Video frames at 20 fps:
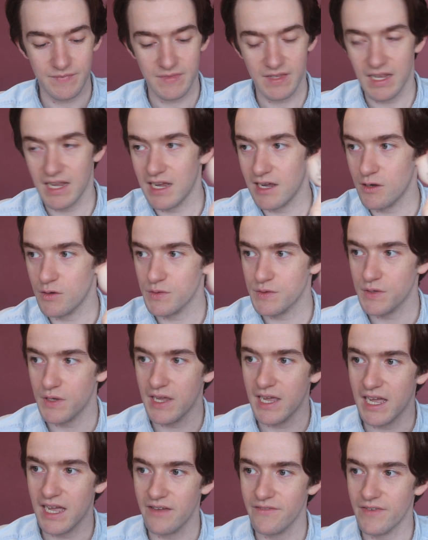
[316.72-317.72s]
I also
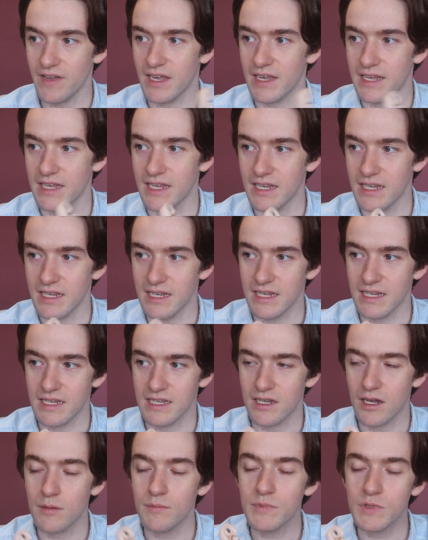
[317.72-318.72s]
have a
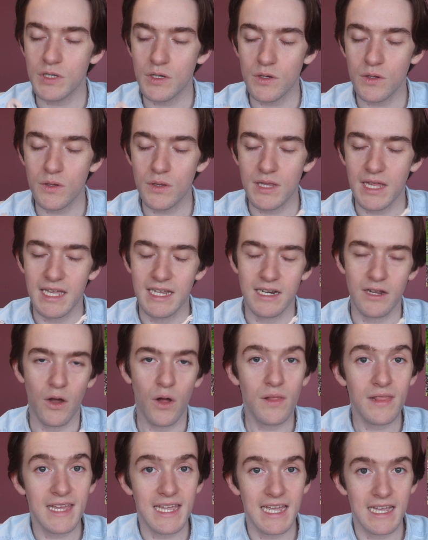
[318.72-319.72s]
gum doll, and
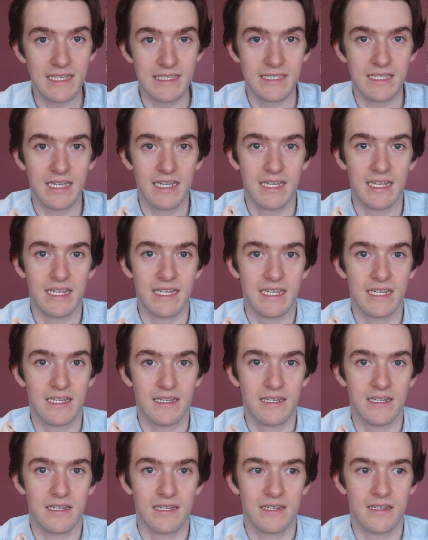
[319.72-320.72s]
Ollie has a
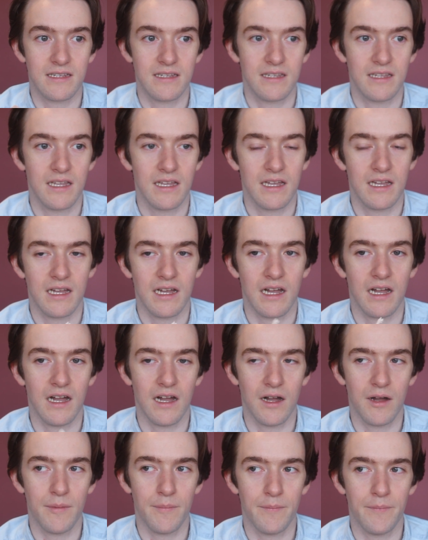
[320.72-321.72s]

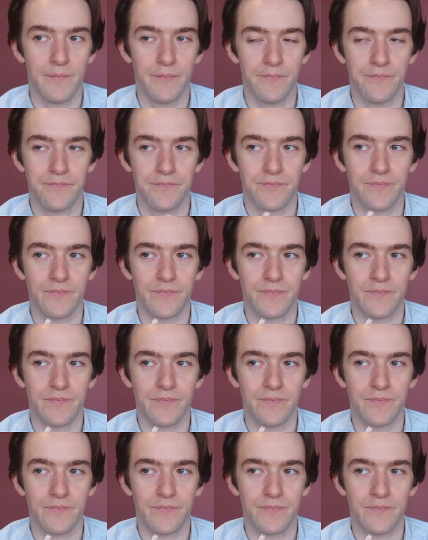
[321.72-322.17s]
Harry